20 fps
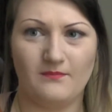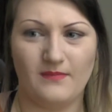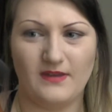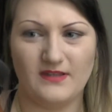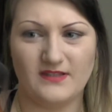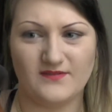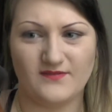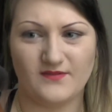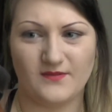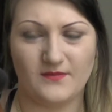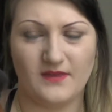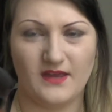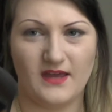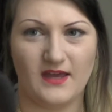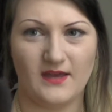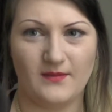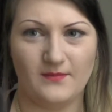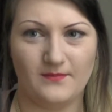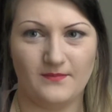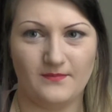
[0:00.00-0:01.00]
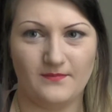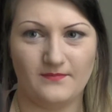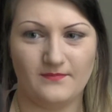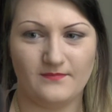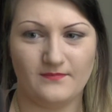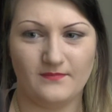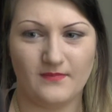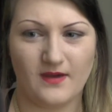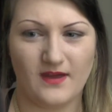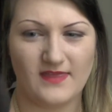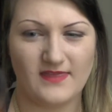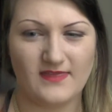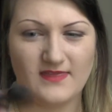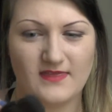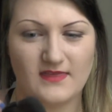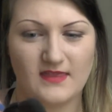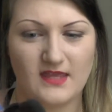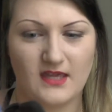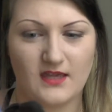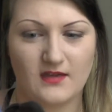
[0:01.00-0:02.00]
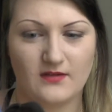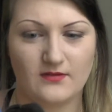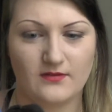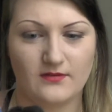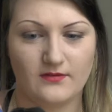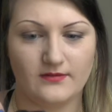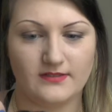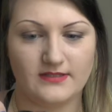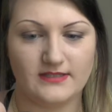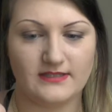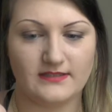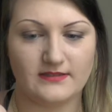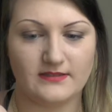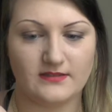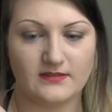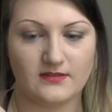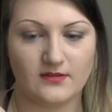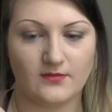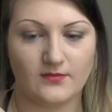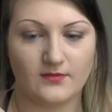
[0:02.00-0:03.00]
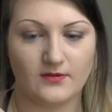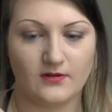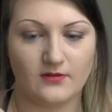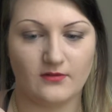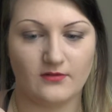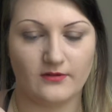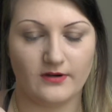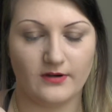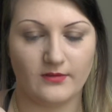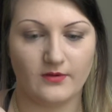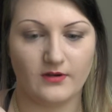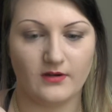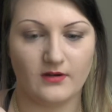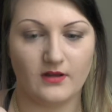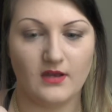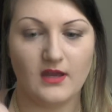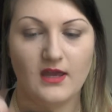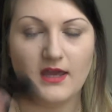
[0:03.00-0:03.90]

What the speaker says: It's from there. Think, or is this the Soap and Glory one?